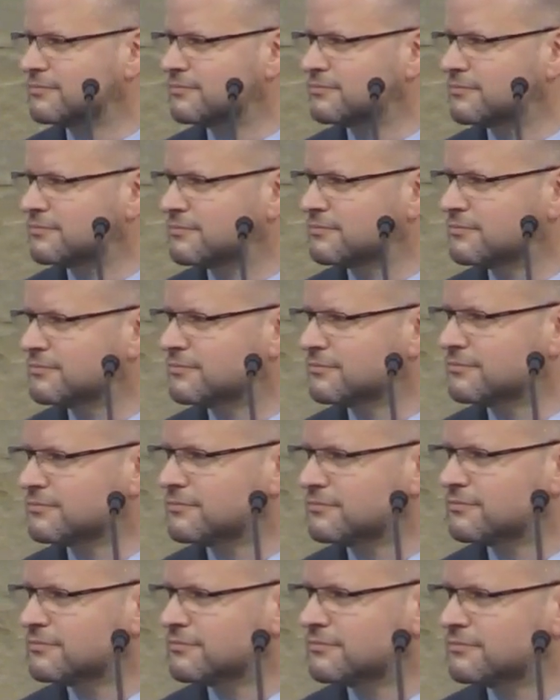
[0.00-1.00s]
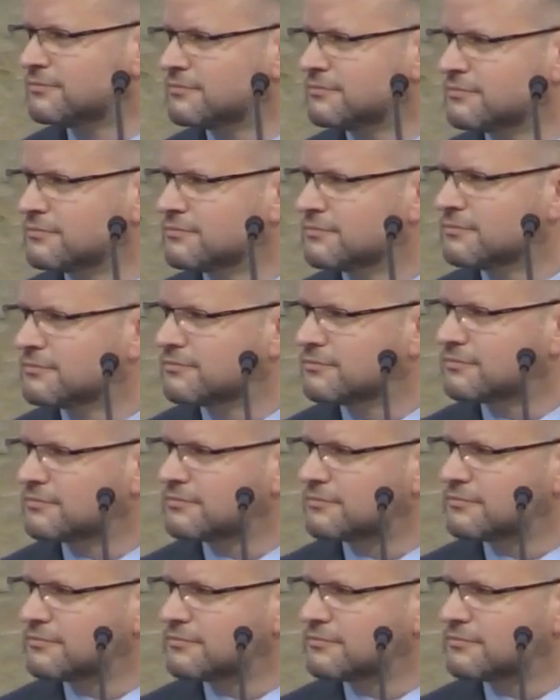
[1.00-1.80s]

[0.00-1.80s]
[no speech]